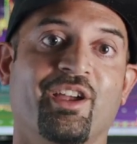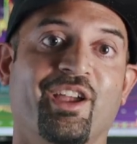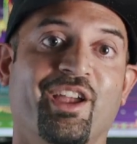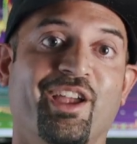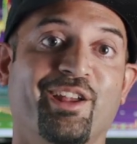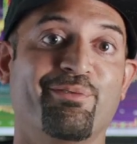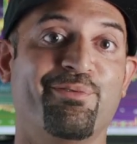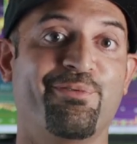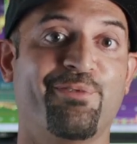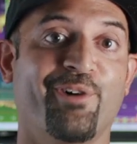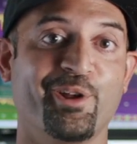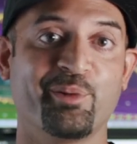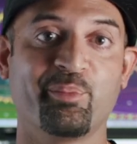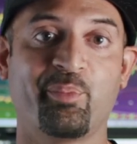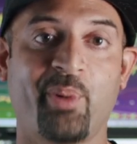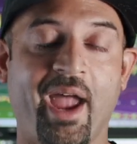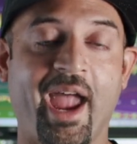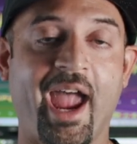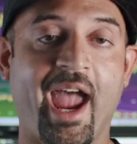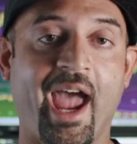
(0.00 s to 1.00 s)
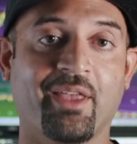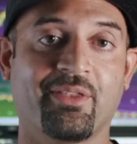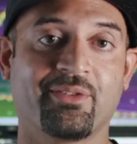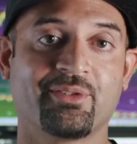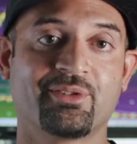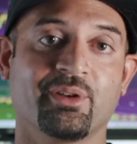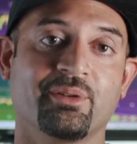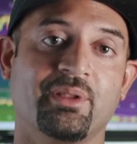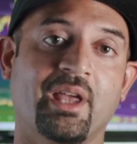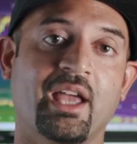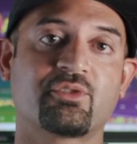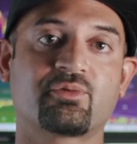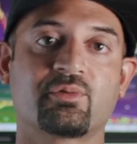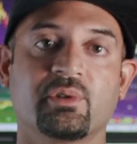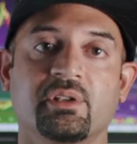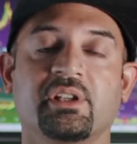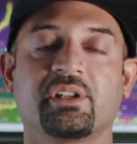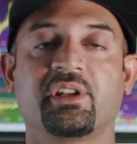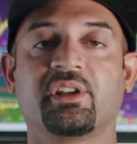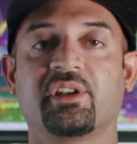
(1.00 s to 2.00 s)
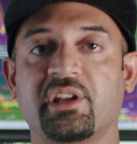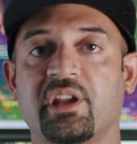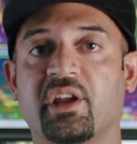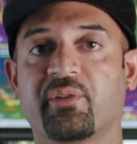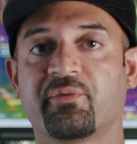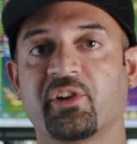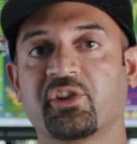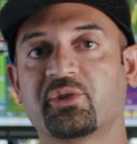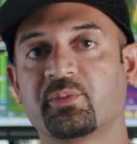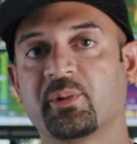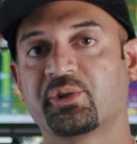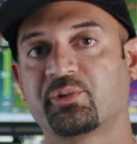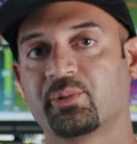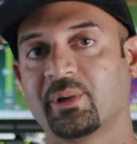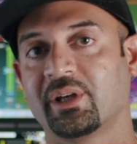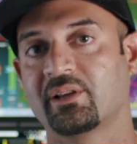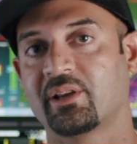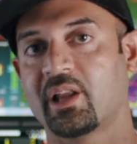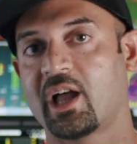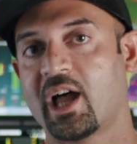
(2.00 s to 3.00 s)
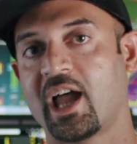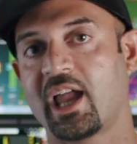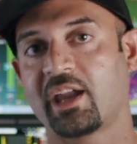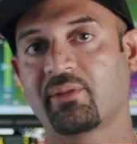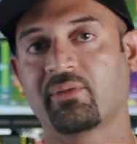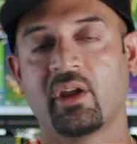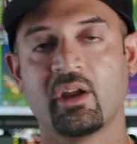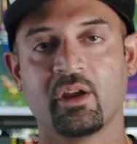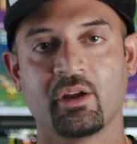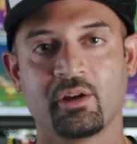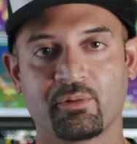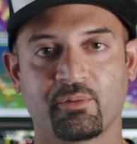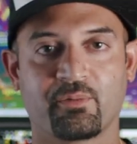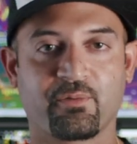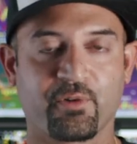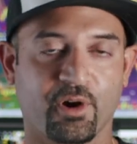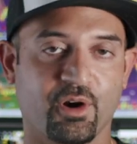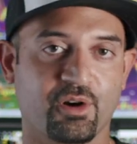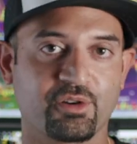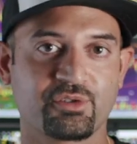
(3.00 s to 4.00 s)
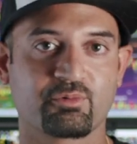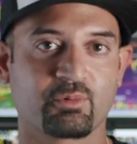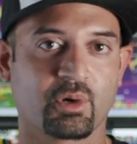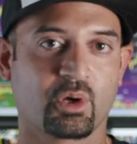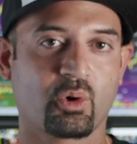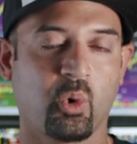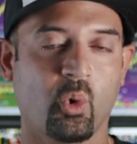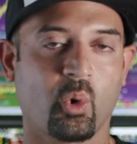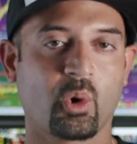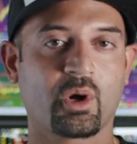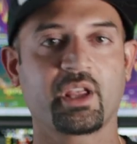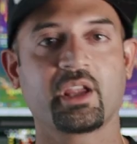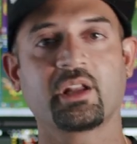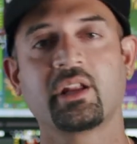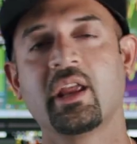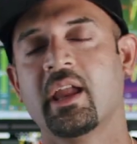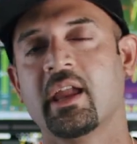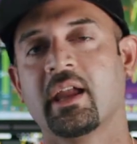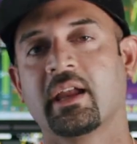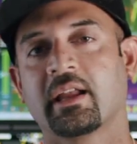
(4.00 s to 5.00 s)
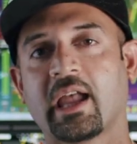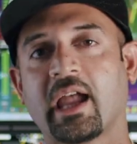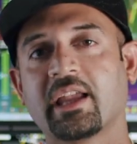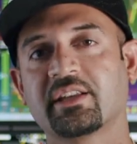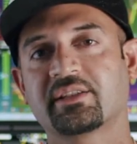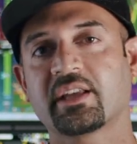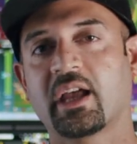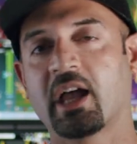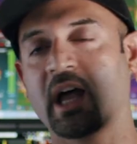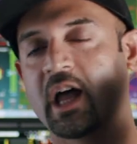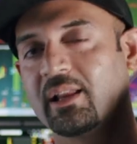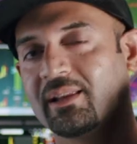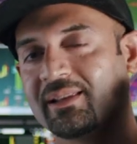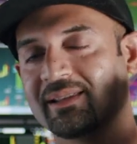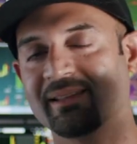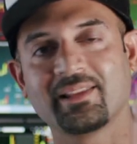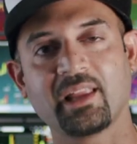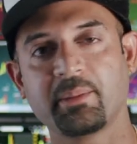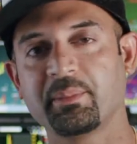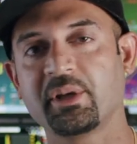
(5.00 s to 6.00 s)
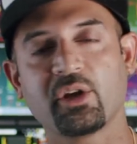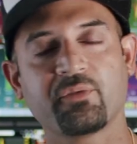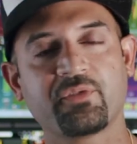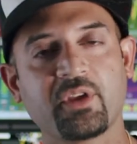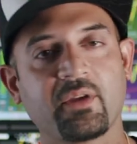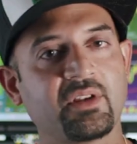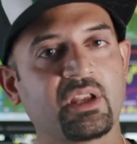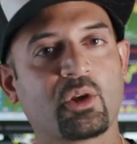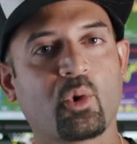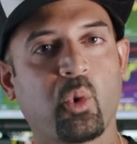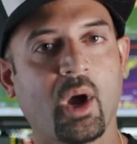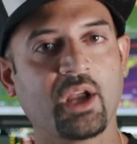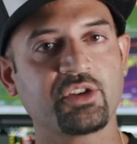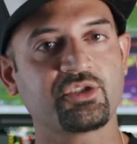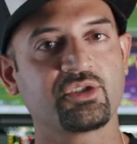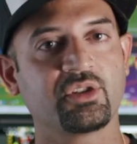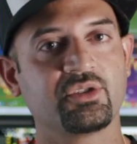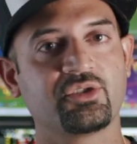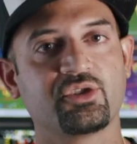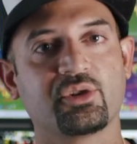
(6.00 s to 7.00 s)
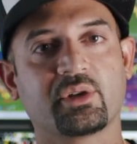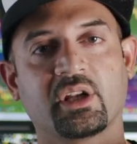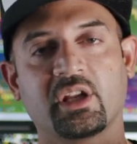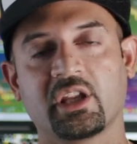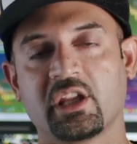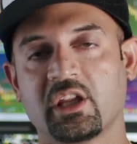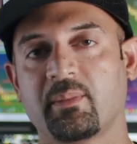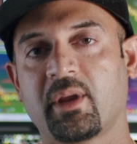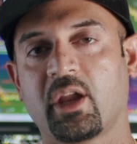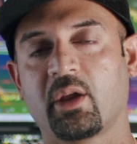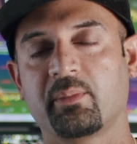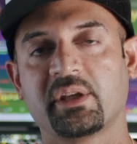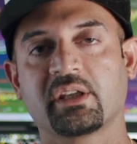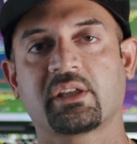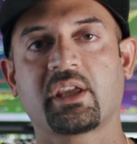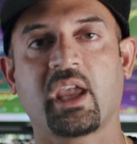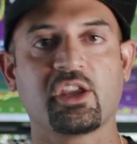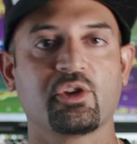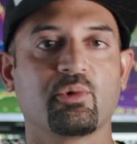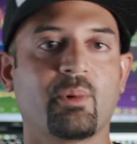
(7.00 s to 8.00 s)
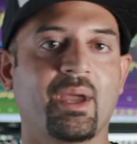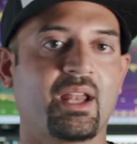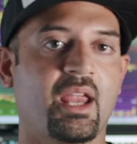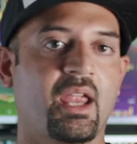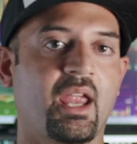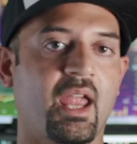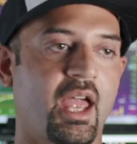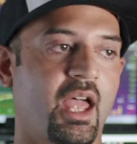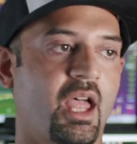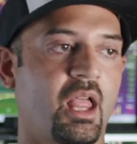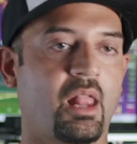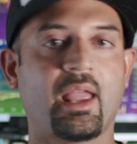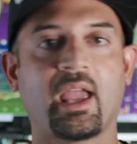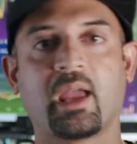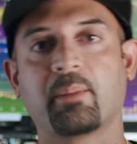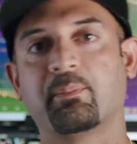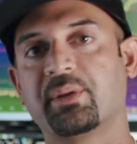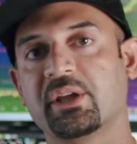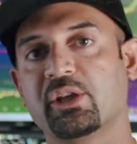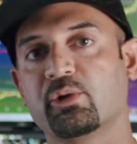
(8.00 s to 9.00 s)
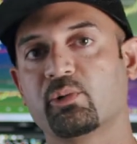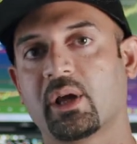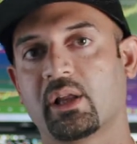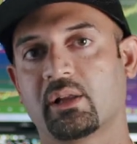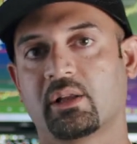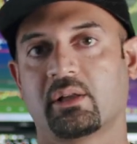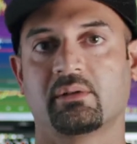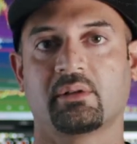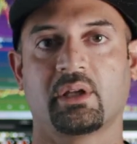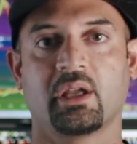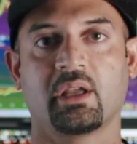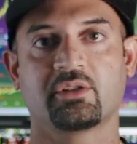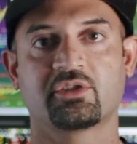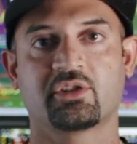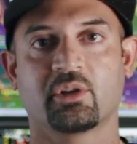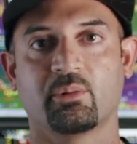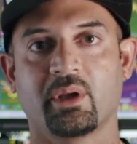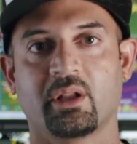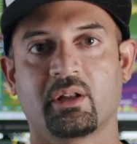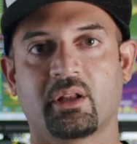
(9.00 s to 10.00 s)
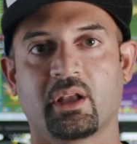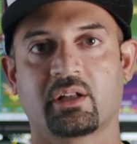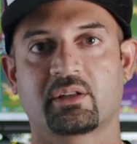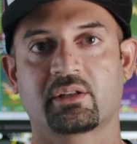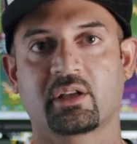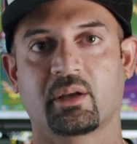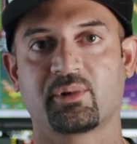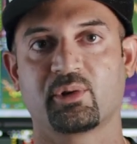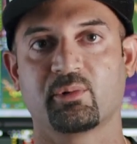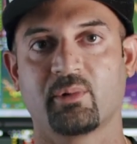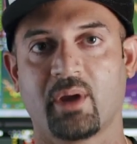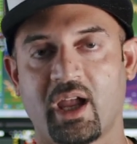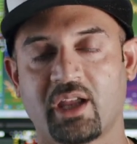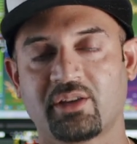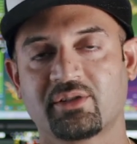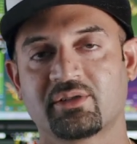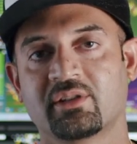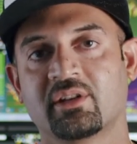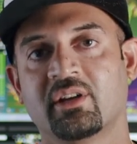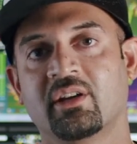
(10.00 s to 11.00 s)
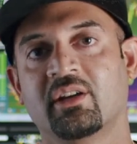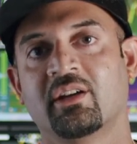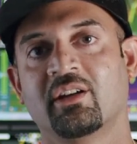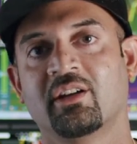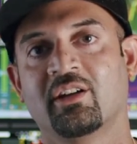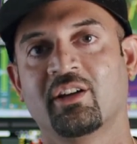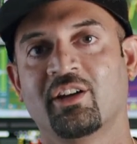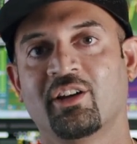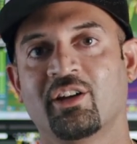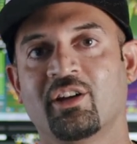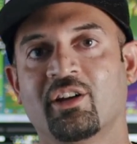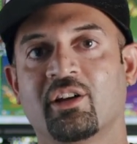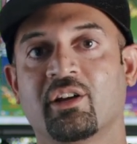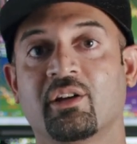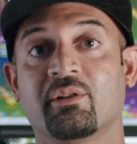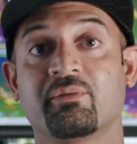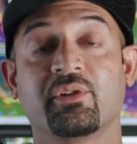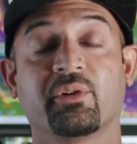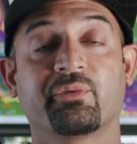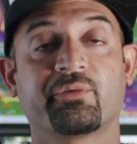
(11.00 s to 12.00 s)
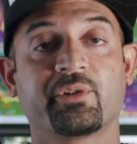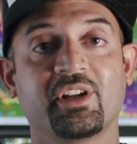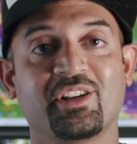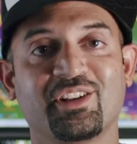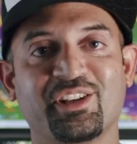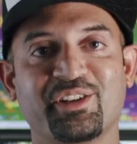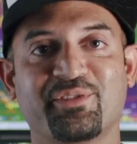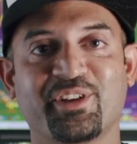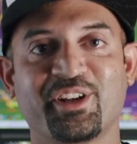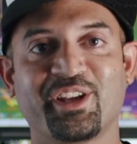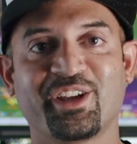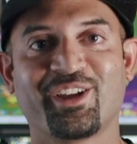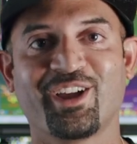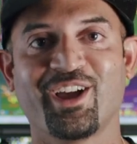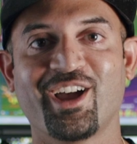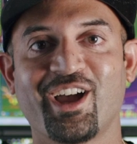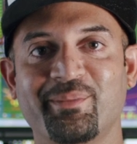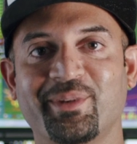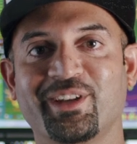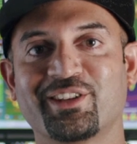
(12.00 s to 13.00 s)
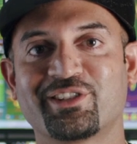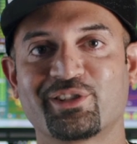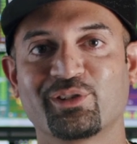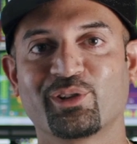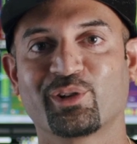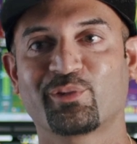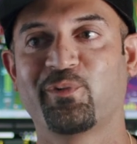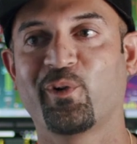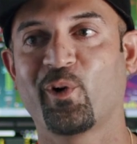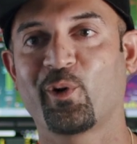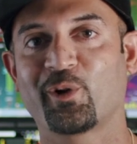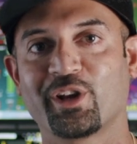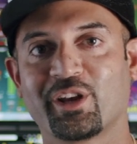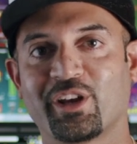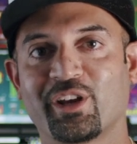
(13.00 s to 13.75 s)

and fun path. So that's really the difference between live versus recorded. Guys, let me know if you have any questions. You can email me, kunal@bulson.ws. Feel free to leave any comments. Look forward